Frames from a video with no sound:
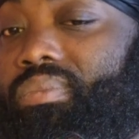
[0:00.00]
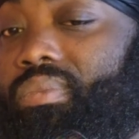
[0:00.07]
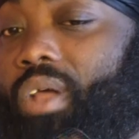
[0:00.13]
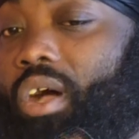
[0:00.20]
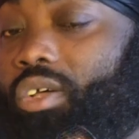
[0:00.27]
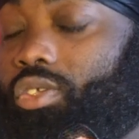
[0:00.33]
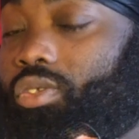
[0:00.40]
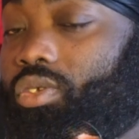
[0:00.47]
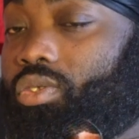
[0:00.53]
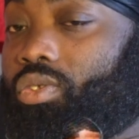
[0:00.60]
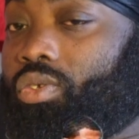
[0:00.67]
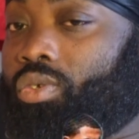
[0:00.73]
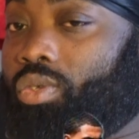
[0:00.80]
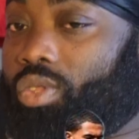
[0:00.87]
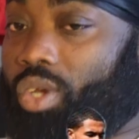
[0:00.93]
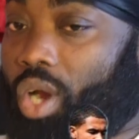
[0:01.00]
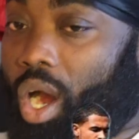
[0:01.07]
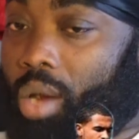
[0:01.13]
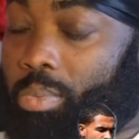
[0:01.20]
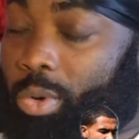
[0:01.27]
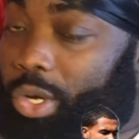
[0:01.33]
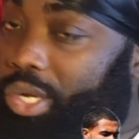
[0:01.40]
Also, too, they're
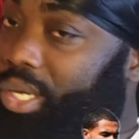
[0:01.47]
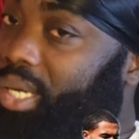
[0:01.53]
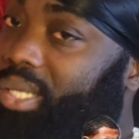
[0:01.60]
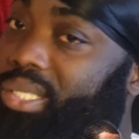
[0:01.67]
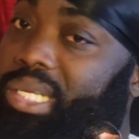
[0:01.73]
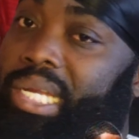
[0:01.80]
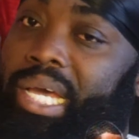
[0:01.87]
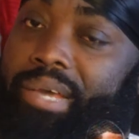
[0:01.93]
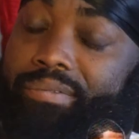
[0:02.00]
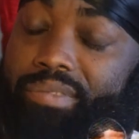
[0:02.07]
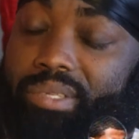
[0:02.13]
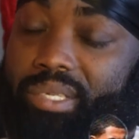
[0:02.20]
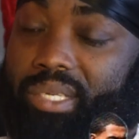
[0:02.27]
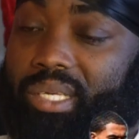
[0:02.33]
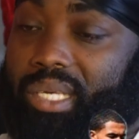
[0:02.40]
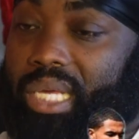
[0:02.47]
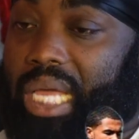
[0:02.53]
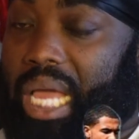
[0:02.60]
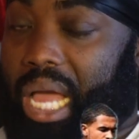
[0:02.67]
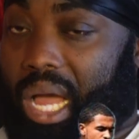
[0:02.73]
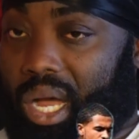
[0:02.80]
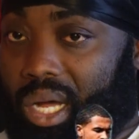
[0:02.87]
operating on the left.
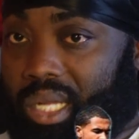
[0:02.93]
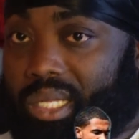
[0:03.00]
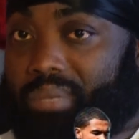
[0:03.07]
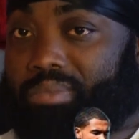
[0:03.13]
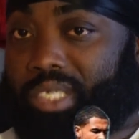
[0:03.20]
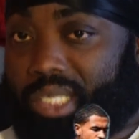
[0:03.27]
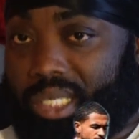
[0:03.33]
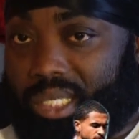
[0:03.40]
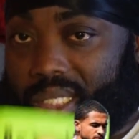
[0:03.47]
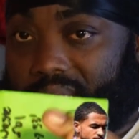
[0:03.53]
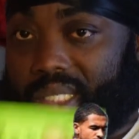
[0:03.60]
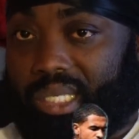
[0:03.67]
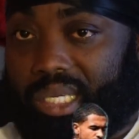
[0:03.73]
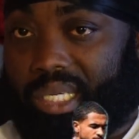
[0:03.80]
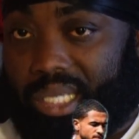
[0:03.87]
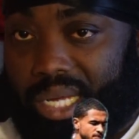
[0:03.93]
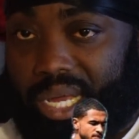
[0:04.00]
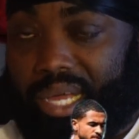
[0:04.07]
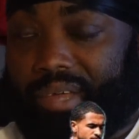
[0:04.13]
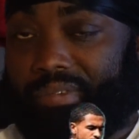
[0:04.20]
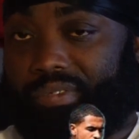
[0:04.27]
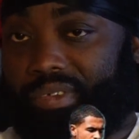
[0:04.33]
All I'm saying is second
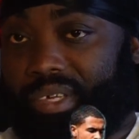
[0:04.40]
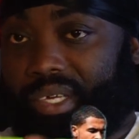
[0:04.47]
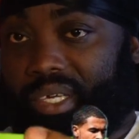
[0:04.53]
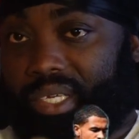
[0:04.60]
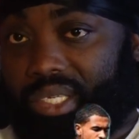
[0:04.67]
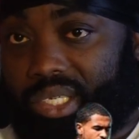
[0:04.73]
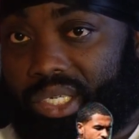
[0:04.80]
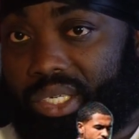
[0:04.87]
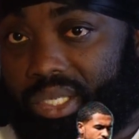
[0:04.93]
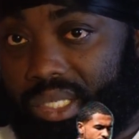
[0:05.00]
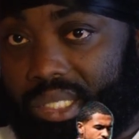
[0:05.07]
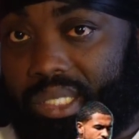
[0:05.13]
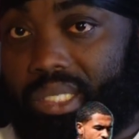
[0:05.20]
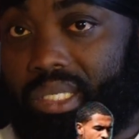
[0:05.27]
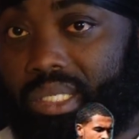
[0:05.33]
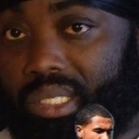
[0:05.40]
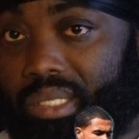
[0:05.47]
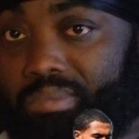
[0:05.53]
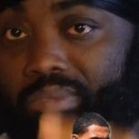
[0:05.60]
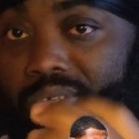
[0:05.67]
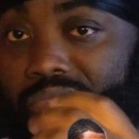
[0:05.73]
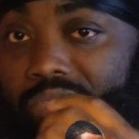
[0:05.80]
half, Chelsea needs
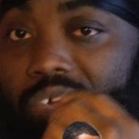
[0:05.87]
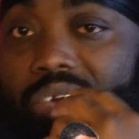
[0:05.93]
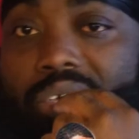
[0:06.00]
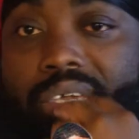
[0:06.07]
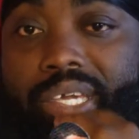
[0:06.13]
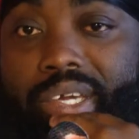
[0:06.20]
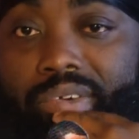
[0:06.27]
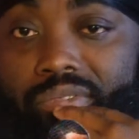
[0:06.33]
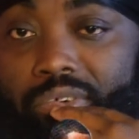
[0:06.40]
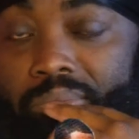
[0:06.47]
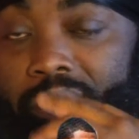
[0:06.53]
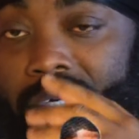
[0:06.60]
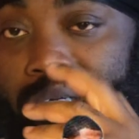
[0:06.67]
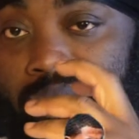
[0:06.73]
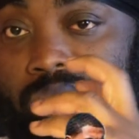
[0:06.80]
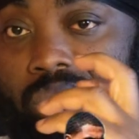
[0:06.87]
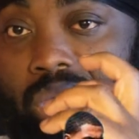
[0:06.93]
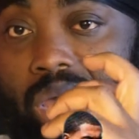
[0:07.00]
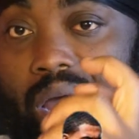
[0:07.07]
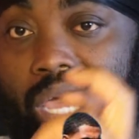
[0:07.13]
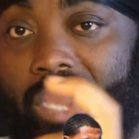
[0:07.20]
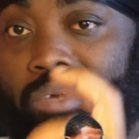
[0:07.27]
to be very careful because
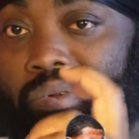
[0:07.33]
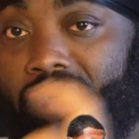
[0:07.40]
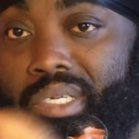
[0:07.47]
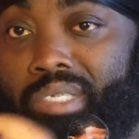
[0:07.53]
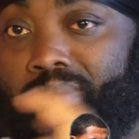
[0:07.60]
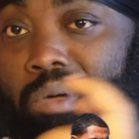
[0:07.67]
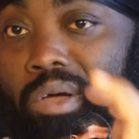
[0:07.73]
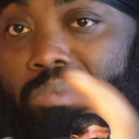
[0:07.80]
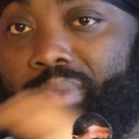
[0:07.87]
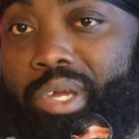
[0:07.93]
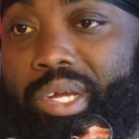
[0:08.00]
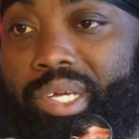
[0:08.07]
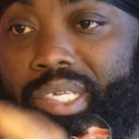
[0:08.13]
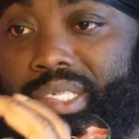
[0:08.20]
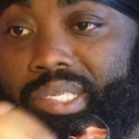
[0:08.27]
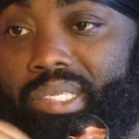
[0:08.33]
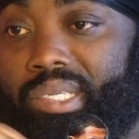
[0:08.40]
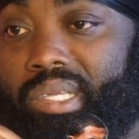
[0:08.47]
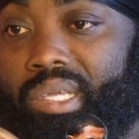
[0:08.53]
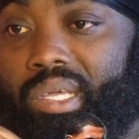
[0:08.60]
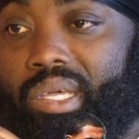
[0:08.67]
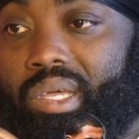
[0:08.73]
I noticed Palmeiras
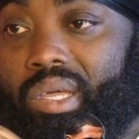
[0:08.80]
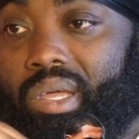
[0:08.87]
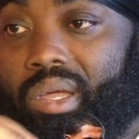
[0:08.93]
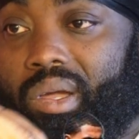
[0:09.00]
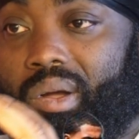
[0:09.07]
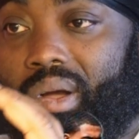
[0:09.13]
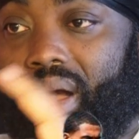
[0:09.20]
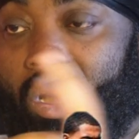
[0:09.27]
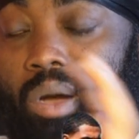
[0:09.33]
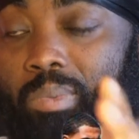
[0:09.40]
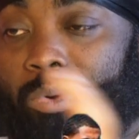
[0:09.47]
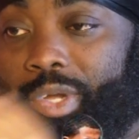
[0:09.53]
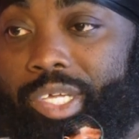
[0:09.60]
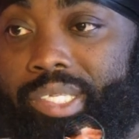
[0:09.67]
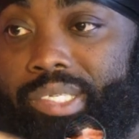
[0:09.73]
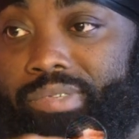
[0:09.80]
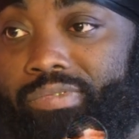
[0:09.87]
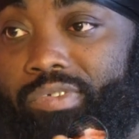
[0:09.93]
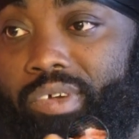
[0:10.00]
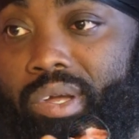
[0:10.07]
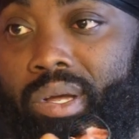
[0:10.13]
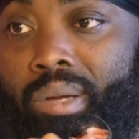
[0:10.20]
operates
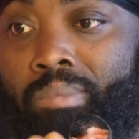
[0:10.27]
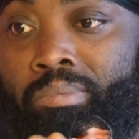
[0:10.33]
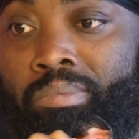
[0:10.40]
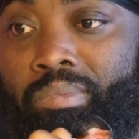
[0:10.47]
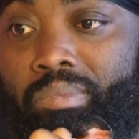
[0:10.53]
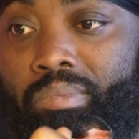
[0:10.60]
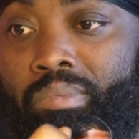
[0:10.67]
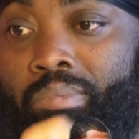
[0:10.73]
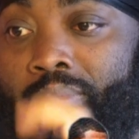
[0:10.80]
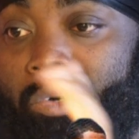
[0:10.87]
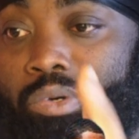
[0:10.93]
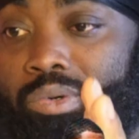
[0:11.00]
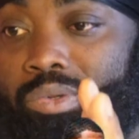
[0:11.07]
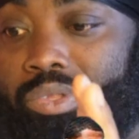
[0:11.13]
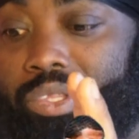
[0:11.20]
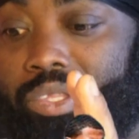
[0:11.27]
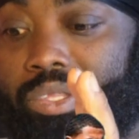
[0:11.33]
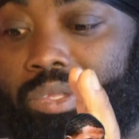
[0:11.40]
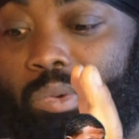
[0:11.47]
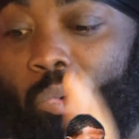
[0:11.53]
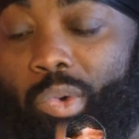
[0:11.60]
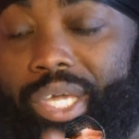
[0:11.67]
from
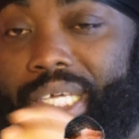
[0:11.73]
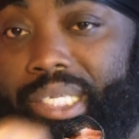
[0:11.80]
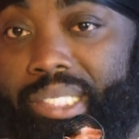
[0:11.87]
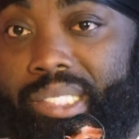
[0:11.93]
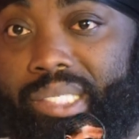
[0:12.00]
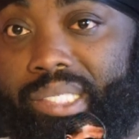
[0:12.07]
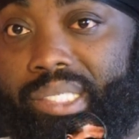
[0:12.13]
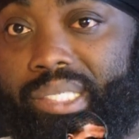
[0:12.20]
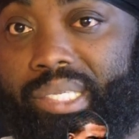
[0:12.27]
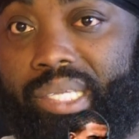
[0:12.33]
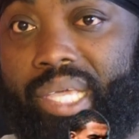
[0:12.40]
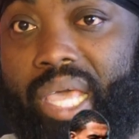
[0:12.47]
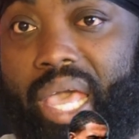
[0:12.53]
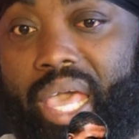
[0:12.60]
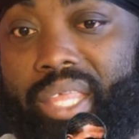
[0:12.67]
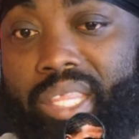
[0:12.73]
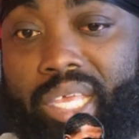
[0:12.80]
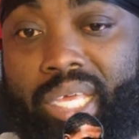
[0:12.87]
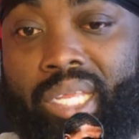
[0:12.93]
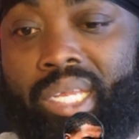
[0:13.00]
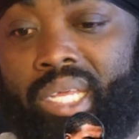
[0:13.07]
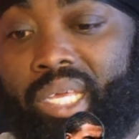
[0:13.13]
both wings and
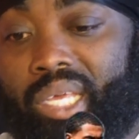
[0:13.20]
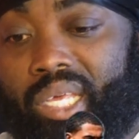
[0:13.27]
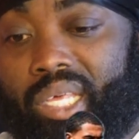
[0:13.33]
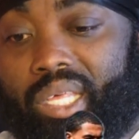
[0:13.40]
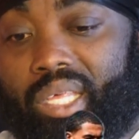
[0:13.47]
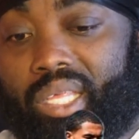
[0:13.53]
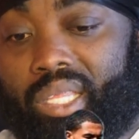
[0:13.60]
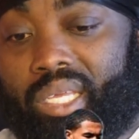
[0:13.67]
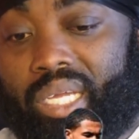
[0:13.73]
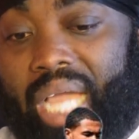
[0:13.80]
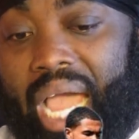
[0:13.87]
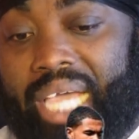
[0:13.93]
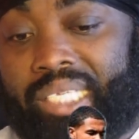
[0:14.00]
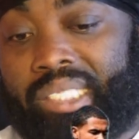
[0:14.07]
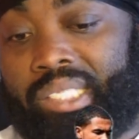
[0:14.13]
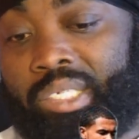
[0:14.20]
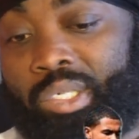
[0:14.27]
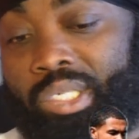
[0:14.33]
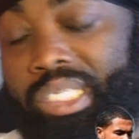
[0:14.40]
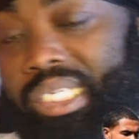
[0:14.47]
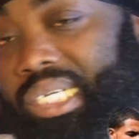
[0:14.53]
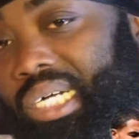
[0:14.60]
then their guys
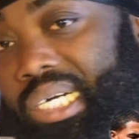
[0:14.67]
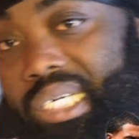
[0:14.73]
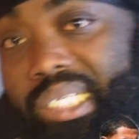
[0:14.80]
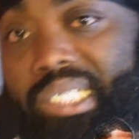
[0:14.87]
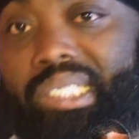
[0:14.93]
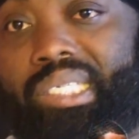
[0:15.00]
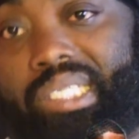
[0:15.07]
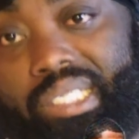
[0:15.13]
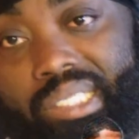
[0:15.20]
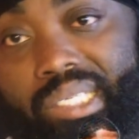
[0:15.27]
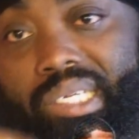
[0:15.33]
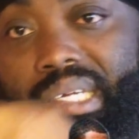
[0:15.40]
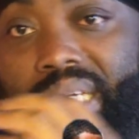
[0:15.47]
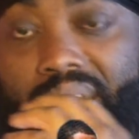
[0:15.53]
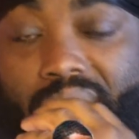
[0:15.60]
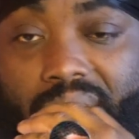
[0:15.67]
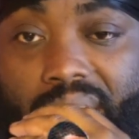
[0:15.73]
literally cut into the center.